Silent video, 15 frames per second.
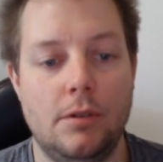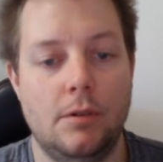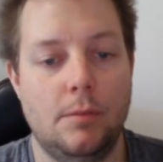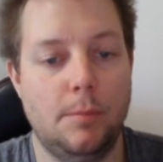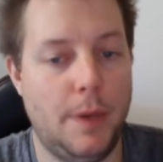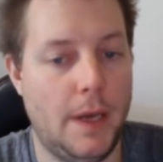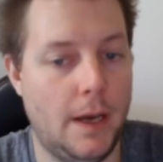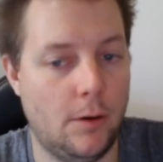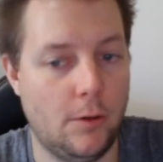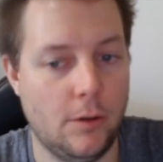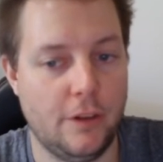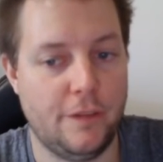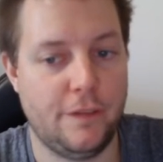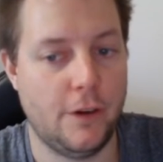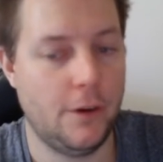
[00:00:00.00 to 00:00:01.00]
power on
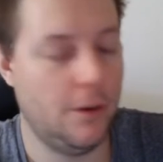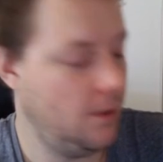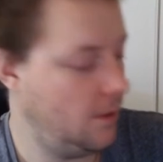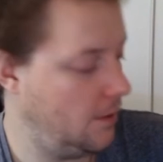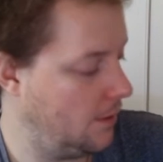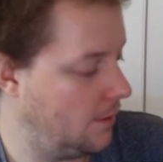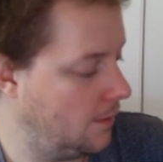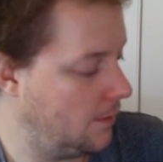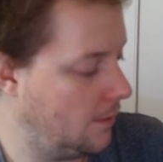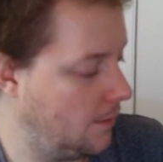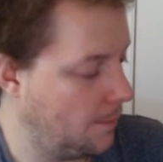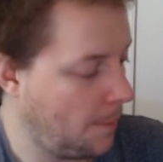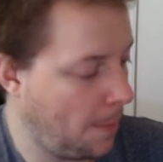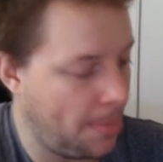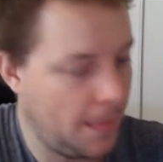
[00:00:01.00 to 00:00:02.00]
the phone,
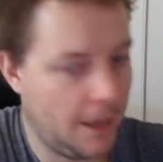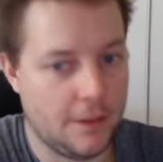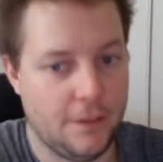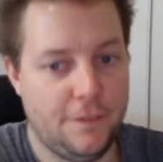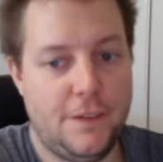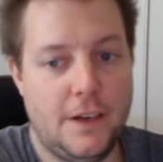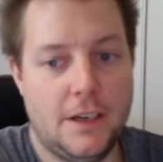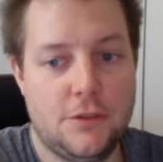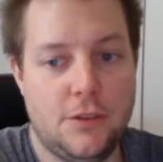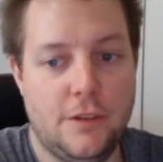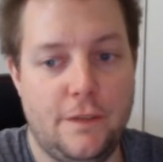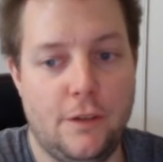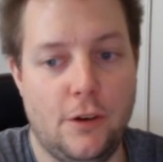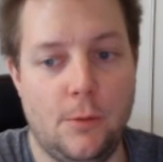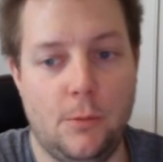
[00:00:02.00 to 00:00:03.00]
the factory
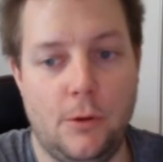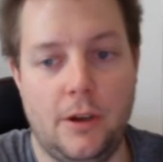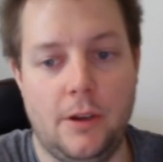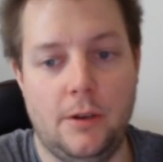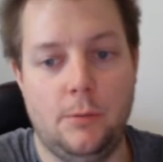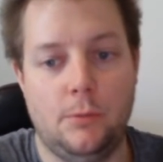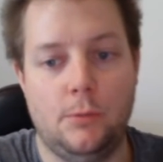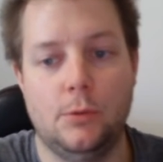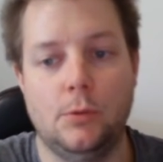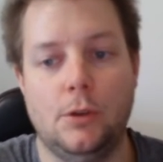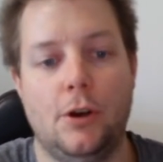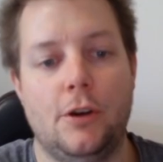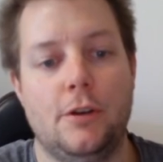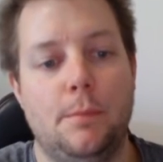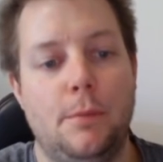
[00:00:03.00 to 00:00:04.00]
firmware will load